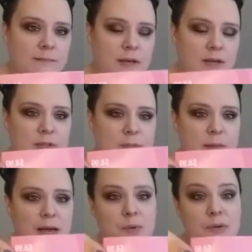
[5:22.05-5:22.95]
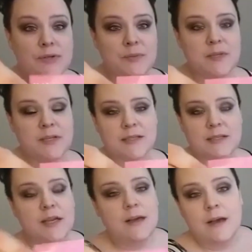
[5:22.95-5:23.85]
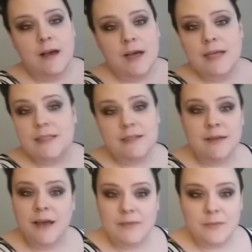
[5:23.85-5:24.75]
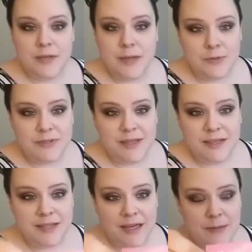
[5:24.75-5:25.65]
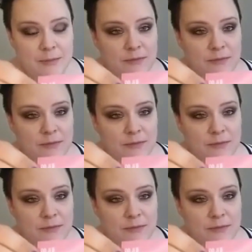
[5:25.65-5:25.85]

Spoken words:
I know it's backwards because I still haven't been able to get time